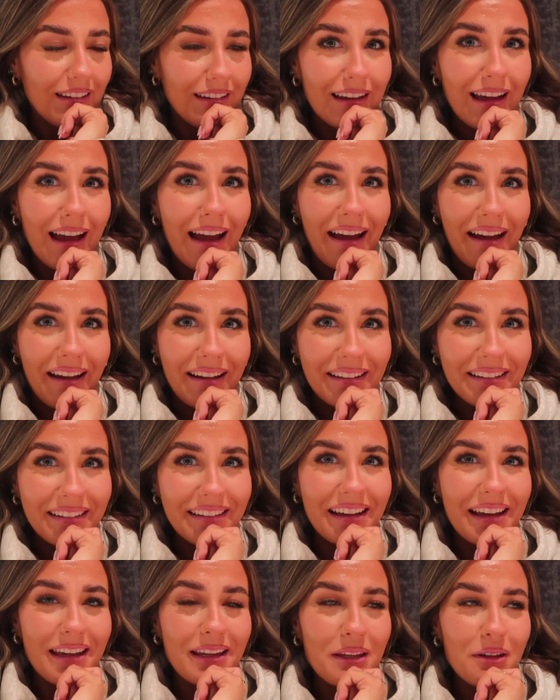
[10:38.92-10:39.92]
Yeah,
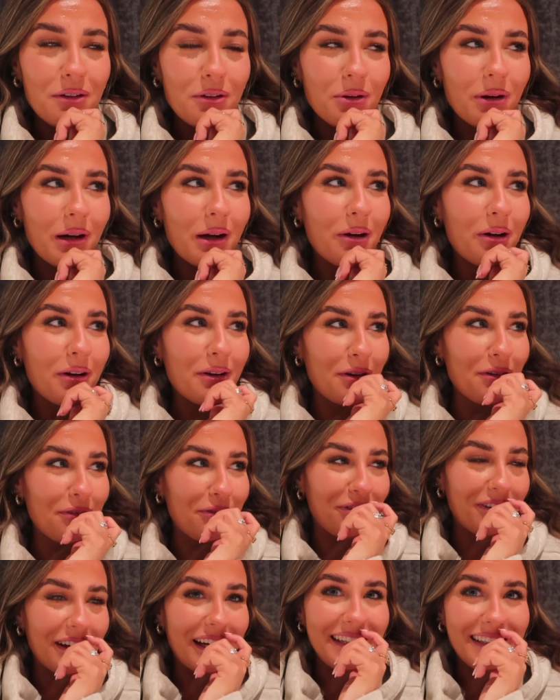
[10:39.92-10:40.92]
like you go out on a
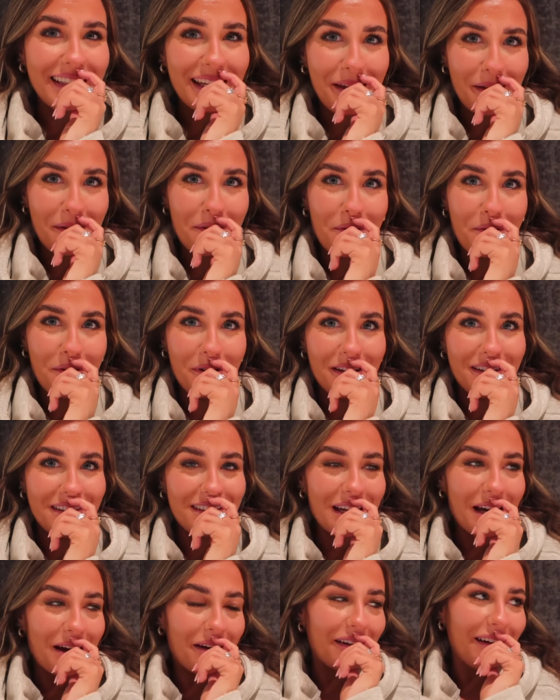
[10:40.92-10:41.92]
Friday and no one's
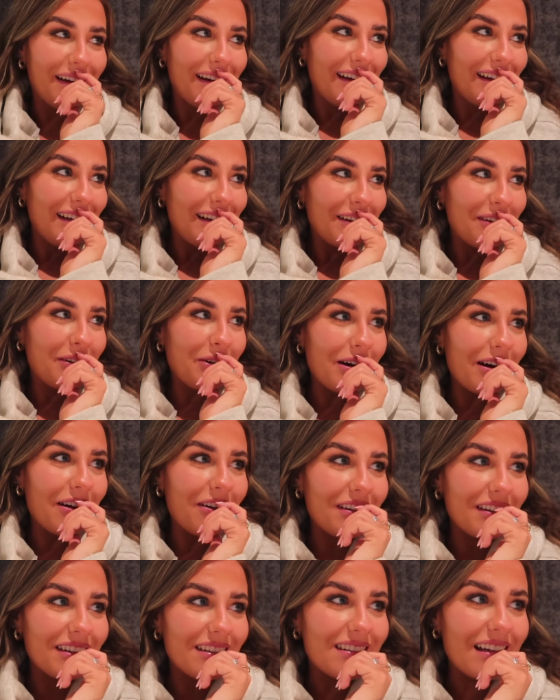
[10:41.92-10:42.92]
out. Go out
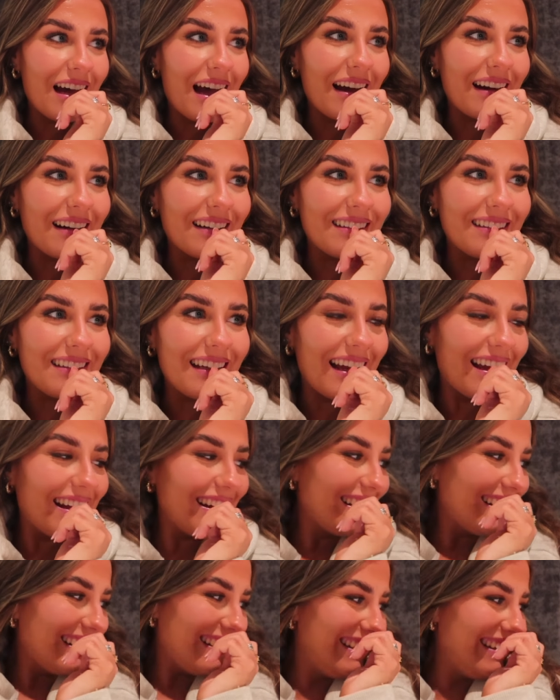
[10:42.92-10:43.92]
on a Saturday.
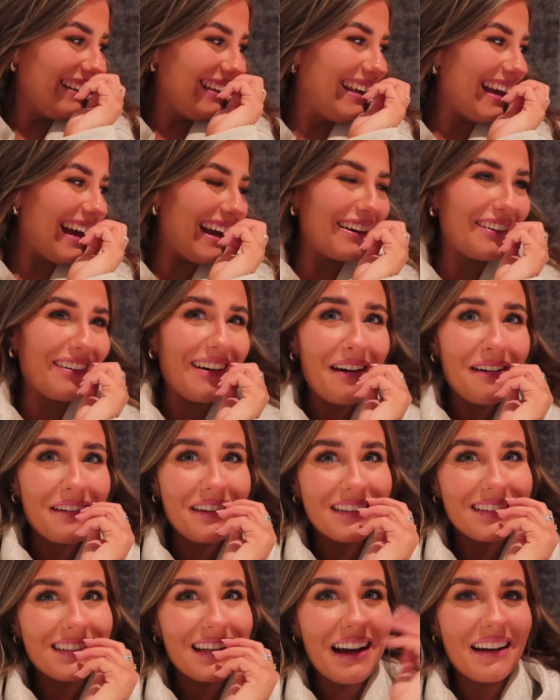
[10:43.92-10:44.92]
Yeah, go out on
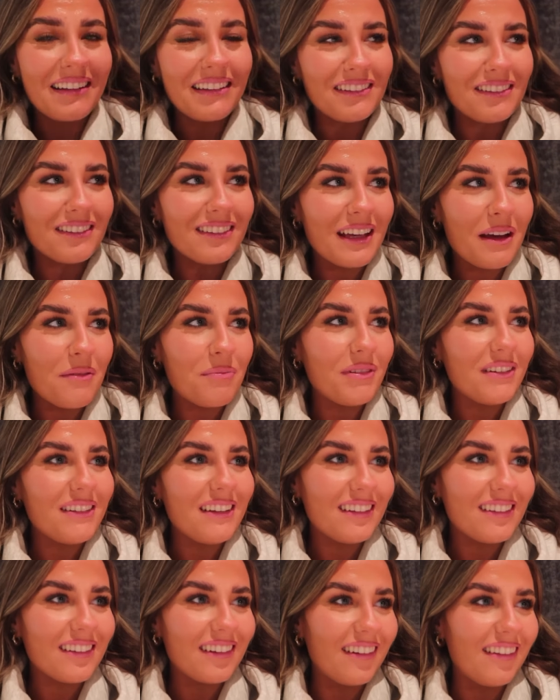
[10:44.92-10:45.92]
a Saturday. Doesn't get
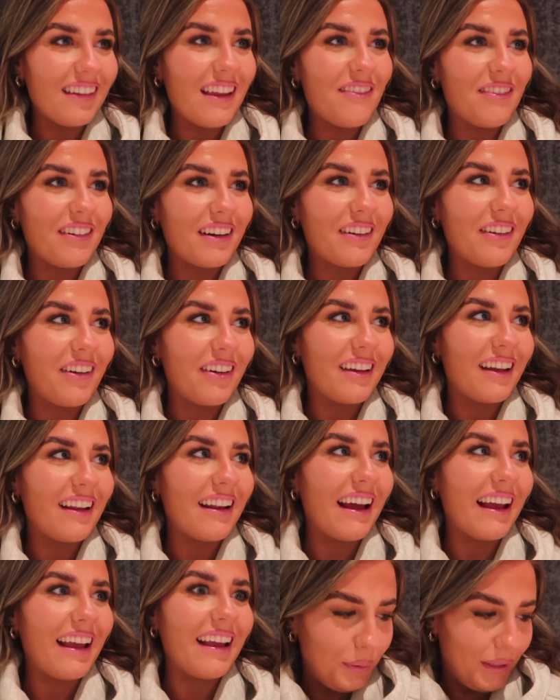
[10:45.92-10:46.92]
busy till 11 o'clock at
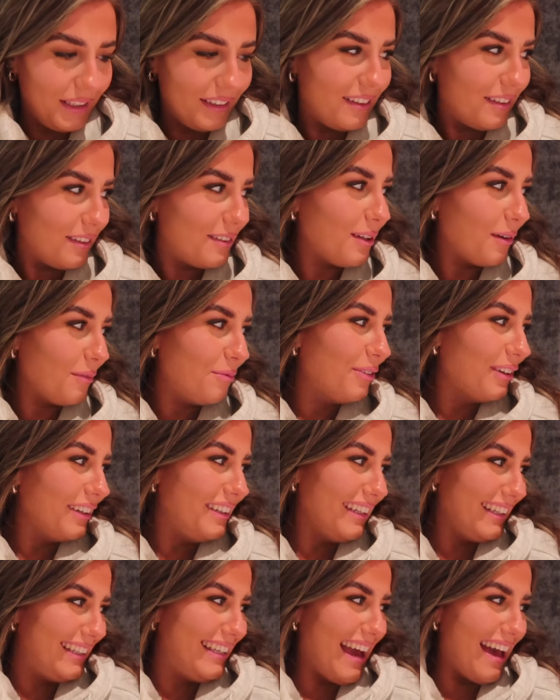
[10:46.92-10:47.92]
night. Speak to someone
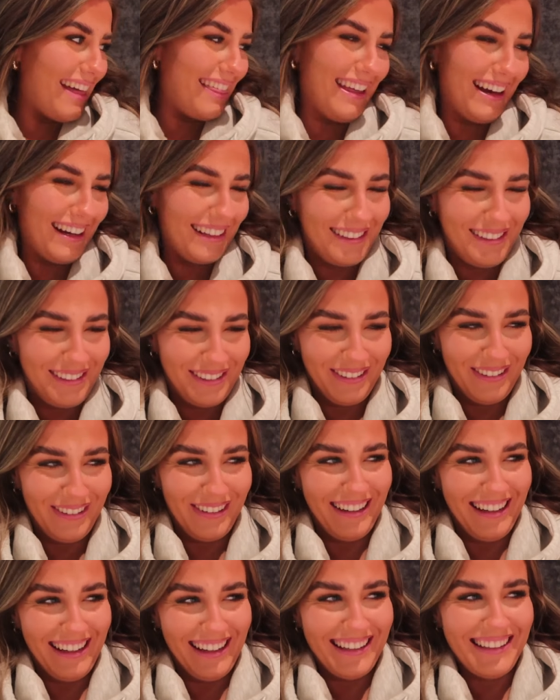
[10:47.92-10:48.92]
and get that
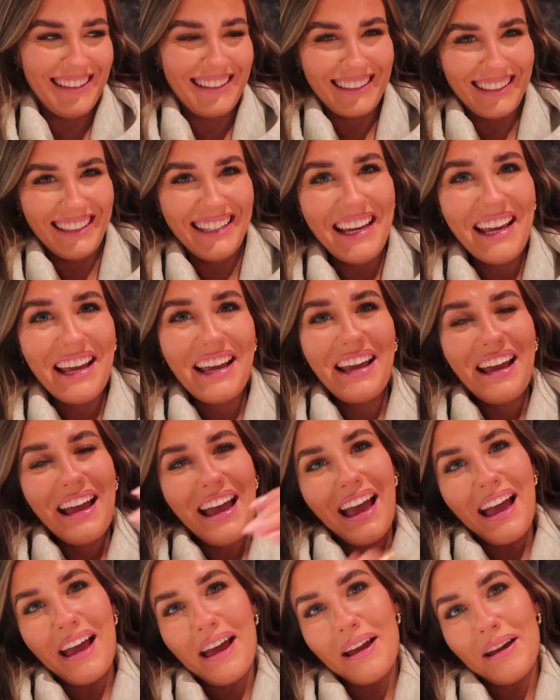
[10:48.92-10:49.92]
sorted.
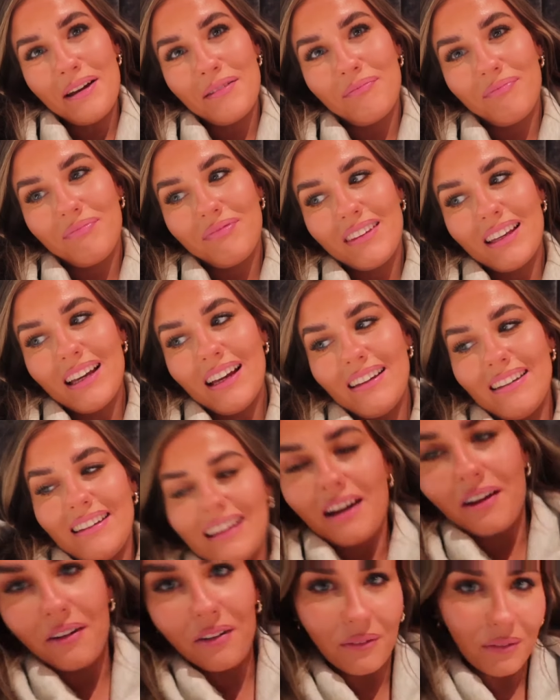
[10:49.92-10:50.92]
And
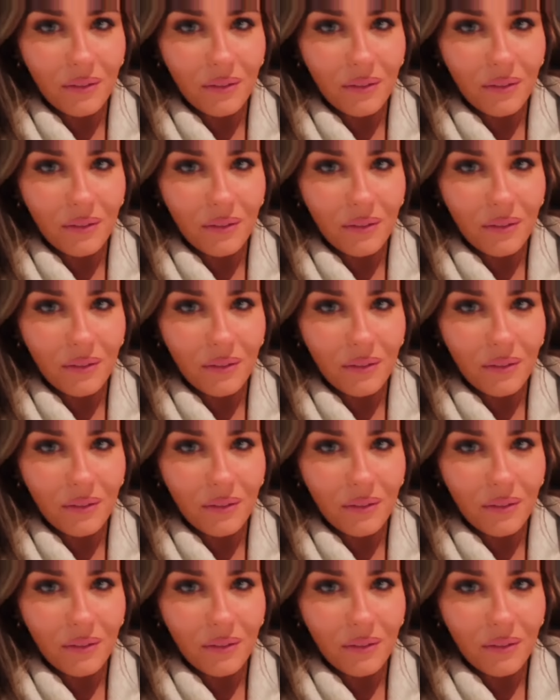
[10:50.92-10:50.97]
now